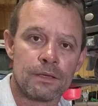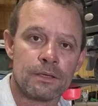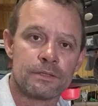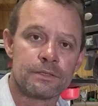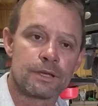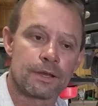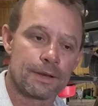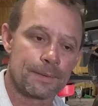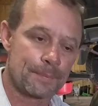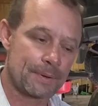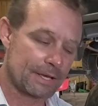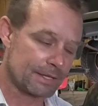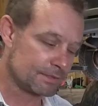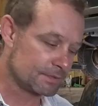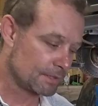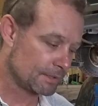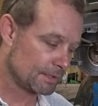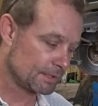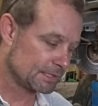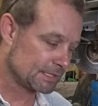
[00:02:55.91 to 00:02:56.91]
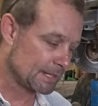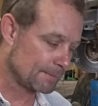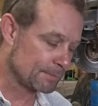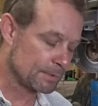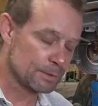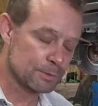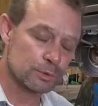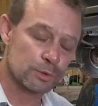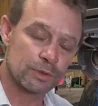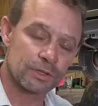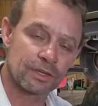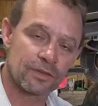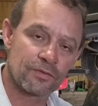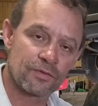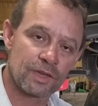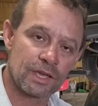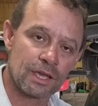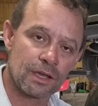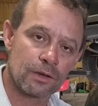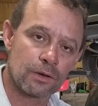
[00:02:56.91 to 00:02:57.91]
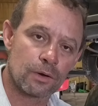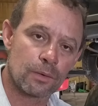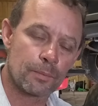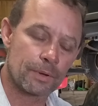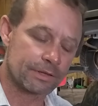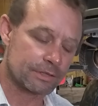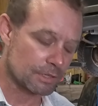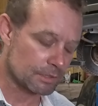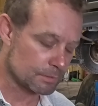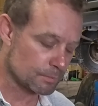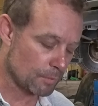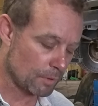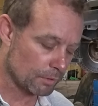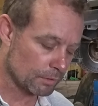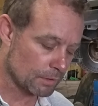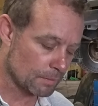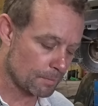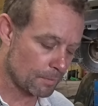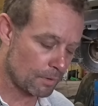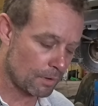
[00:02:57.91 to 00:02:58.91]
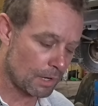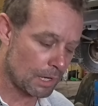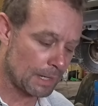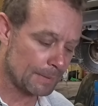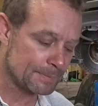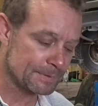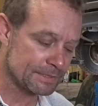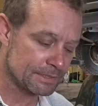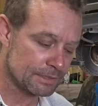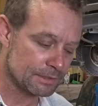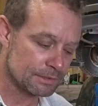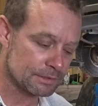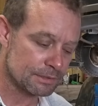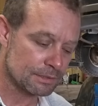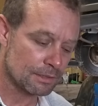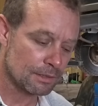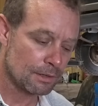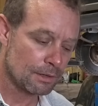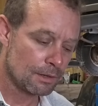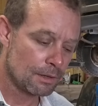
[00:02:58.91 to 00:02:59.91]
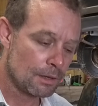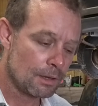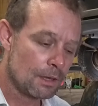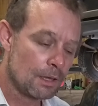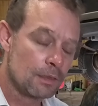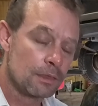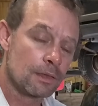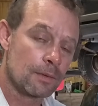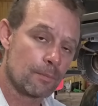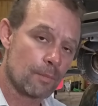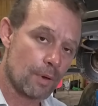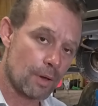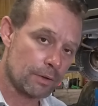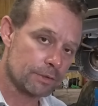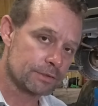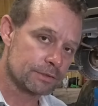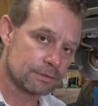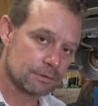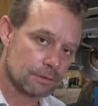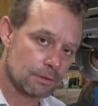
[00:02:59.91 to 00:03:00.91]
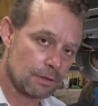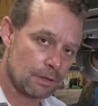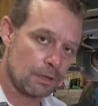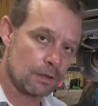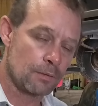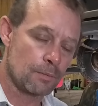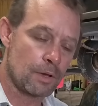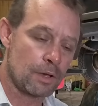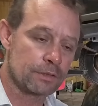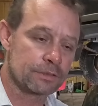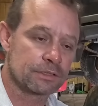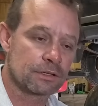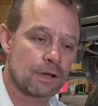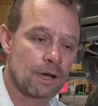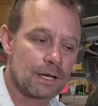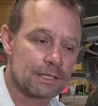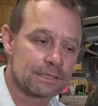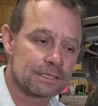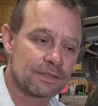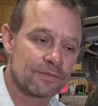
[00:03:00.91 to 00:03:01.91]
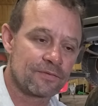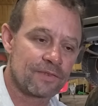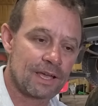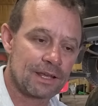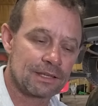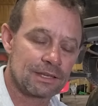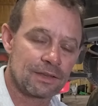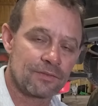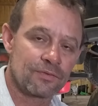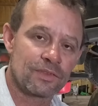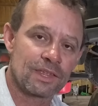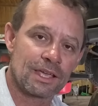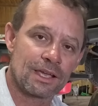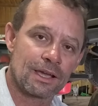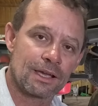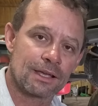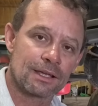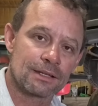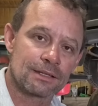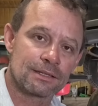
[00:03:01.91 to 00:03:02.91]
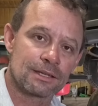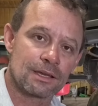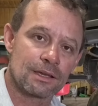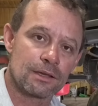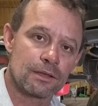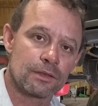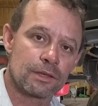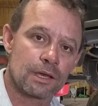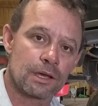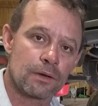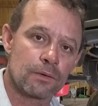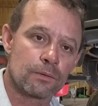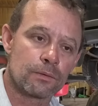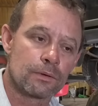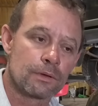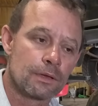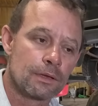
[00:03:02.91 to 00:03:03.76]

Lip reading: So it depends on the symptoms with the vehicle, but there's multiple options. The most cost-effective thing I can tell you though